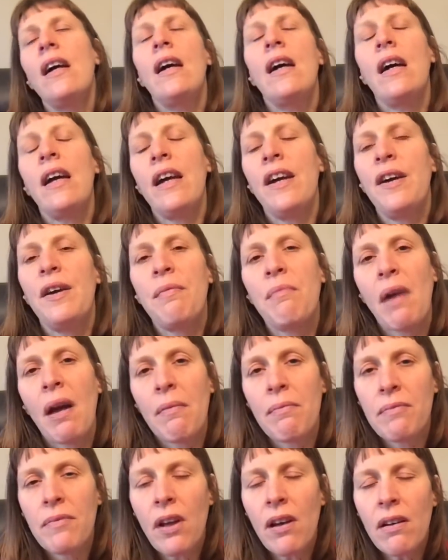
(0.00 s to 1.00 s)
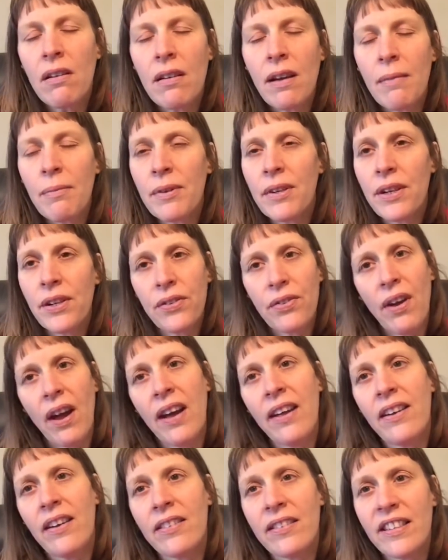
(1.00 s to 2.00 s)
I'm going to
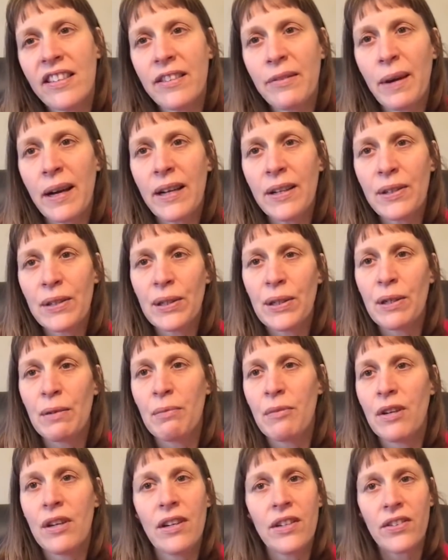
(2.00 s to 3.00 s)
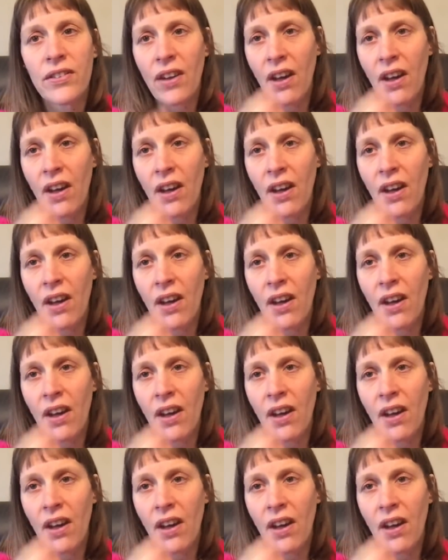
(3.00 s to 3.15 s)
try not to dwell too much